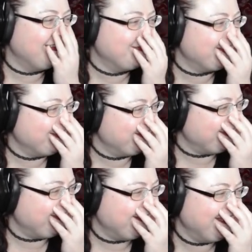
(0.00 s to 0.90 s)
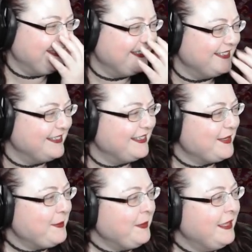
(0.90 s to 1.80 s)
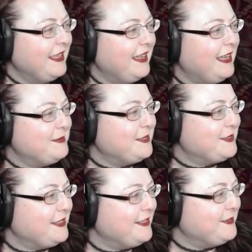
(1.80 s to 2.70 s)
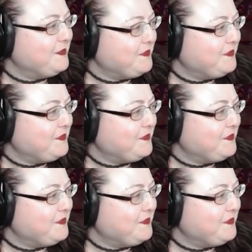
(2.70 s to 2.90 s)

so sorry. I'm so sorry.